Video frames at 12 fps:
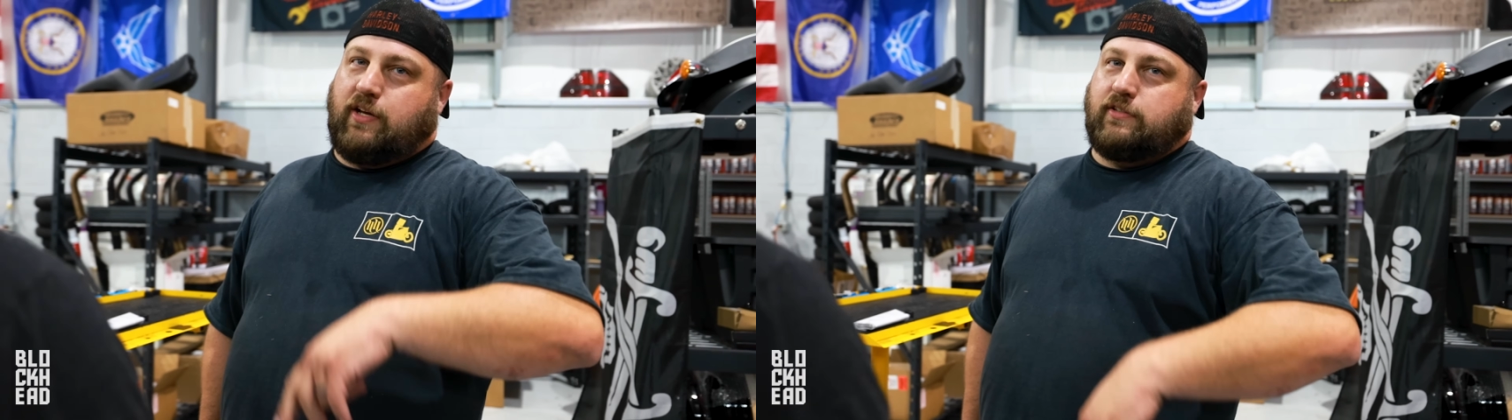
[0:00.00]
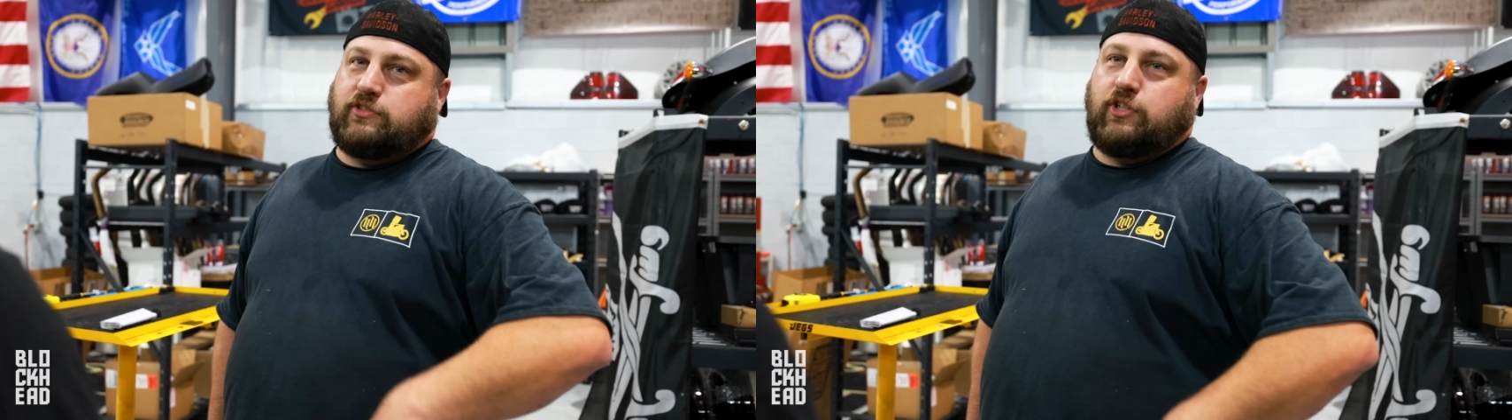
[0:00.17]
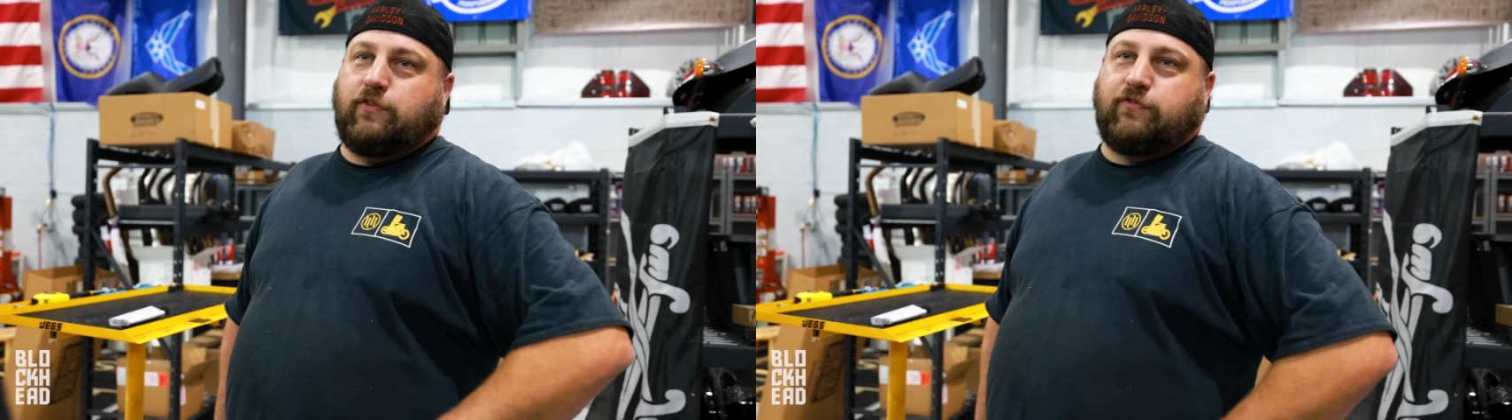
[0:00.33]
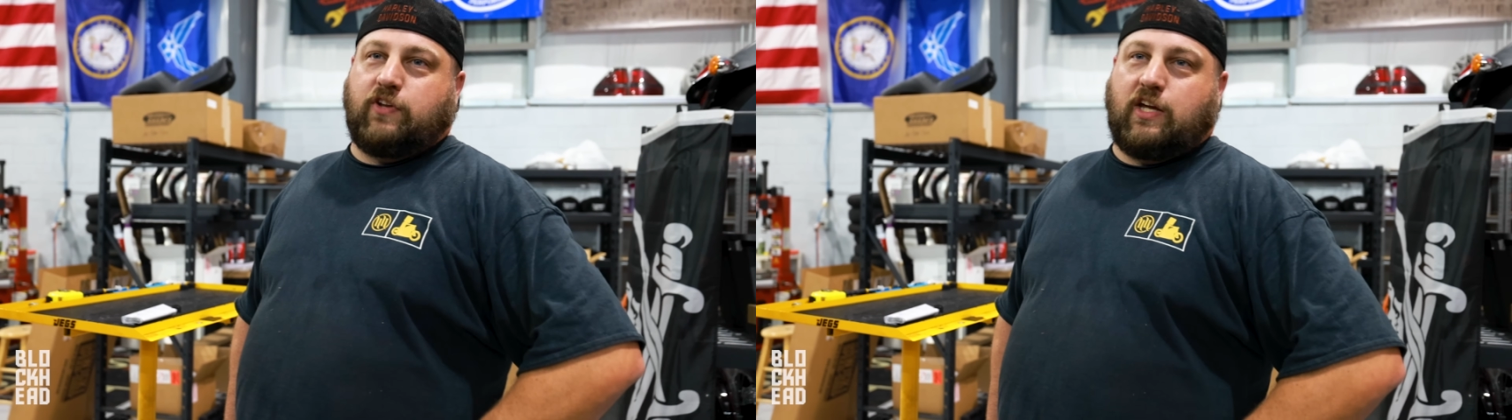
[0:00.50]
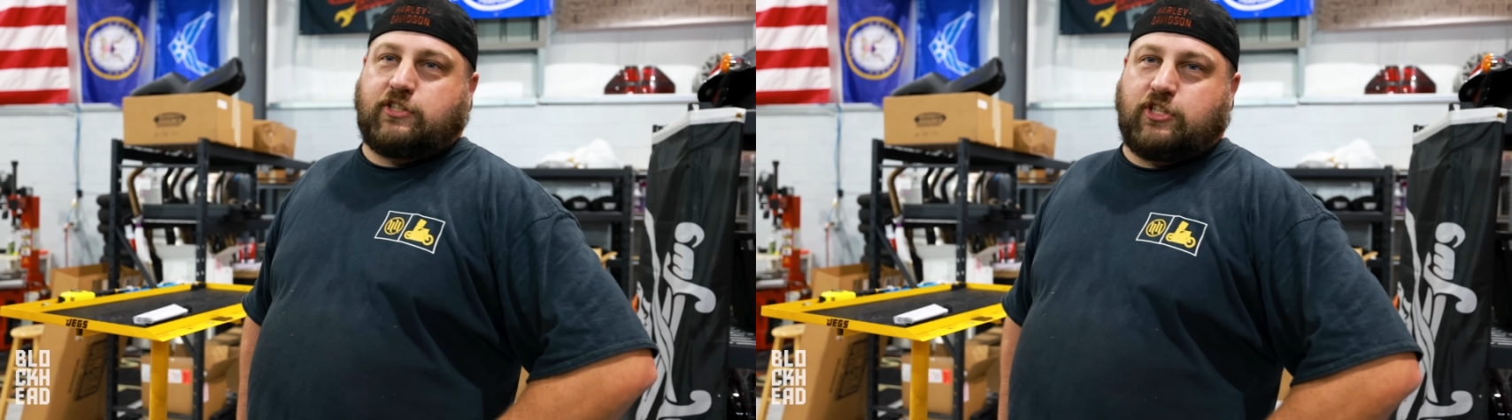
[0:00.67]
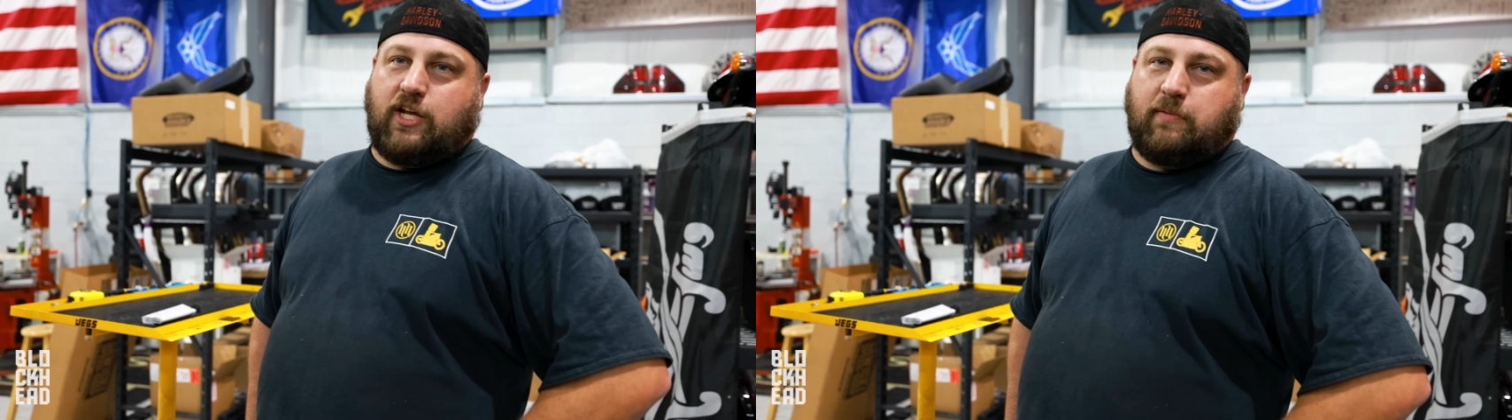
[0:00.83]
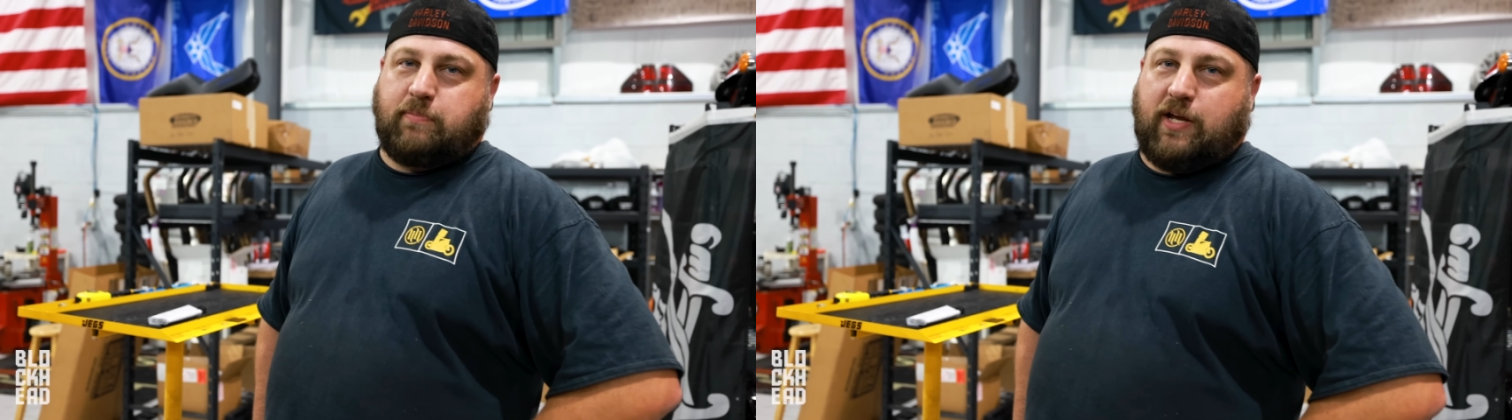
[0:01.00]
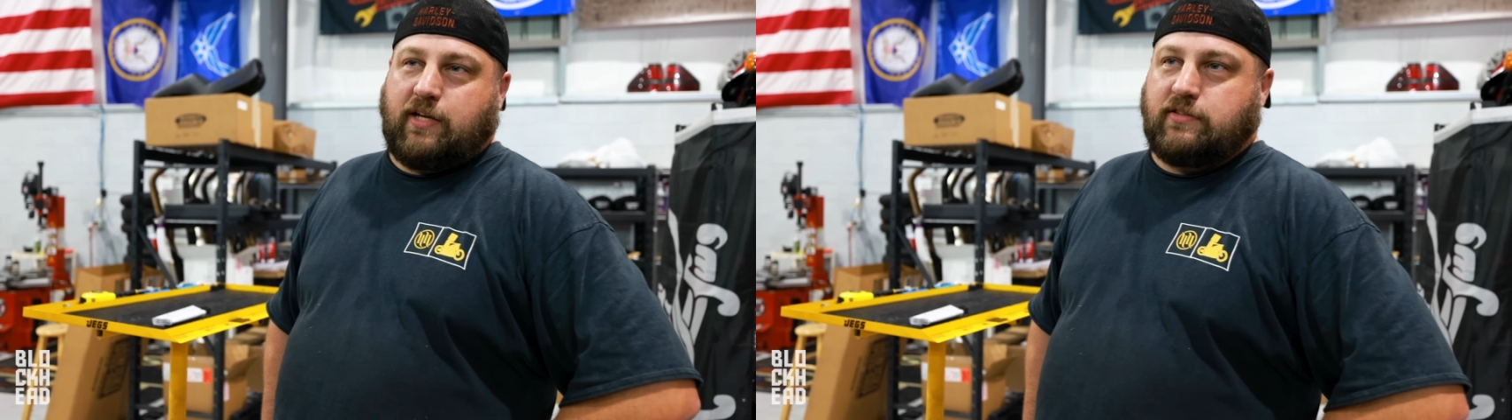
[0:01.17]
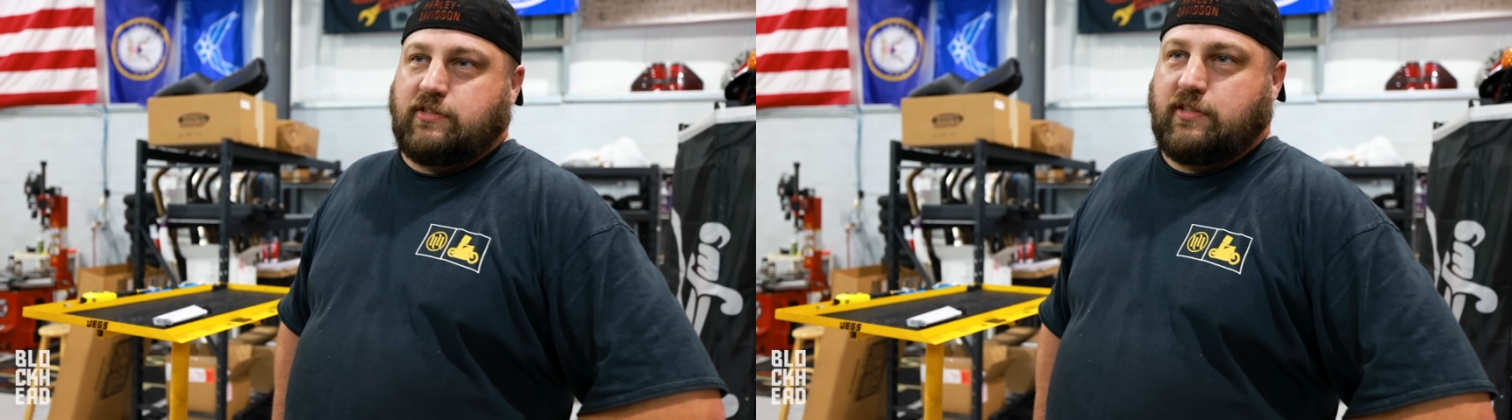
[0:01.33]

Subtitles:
those, you'll flush 10 pounds.